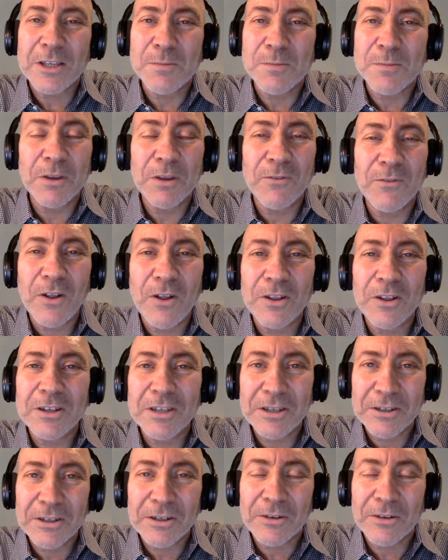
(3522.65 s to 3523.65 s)
Be a
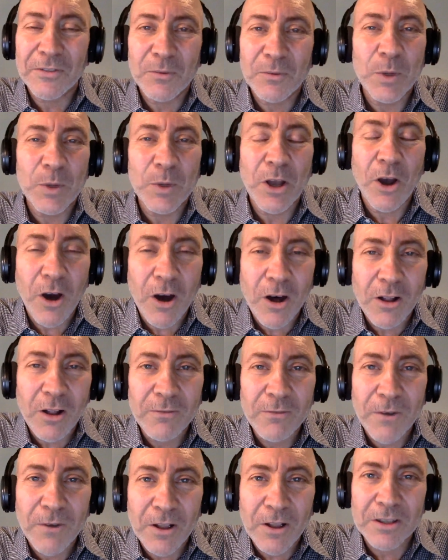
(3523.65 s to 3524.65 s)
volunteer. We all
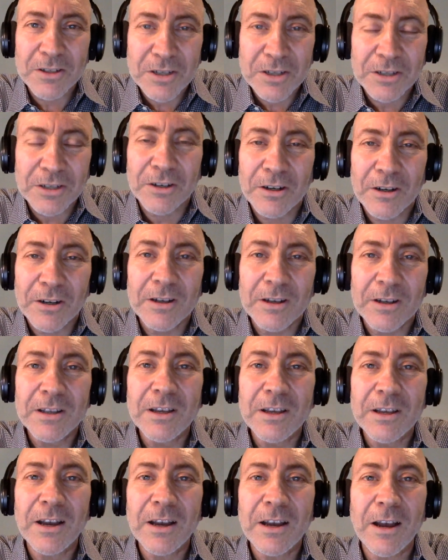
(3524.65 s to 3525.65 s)
volunteer,
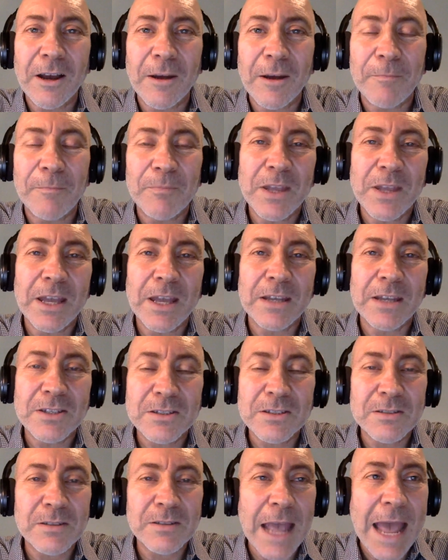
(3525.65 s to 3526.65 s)
and
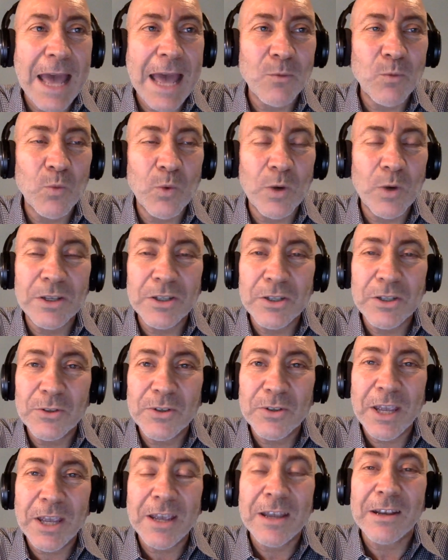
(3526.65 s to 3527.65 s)
just add what you
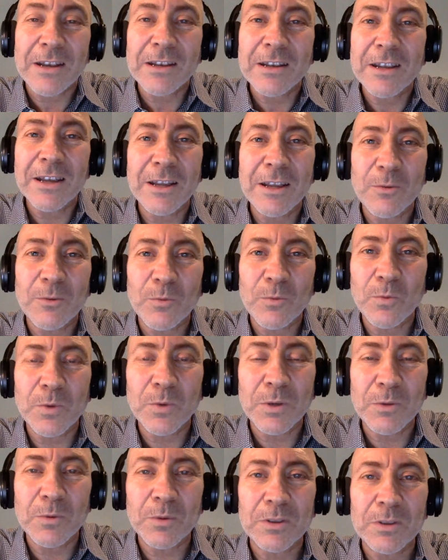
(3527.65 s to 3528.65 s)
can, and
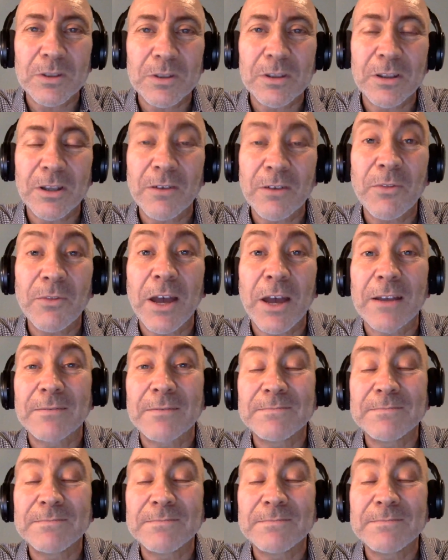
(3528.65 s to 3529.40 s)
we will love that.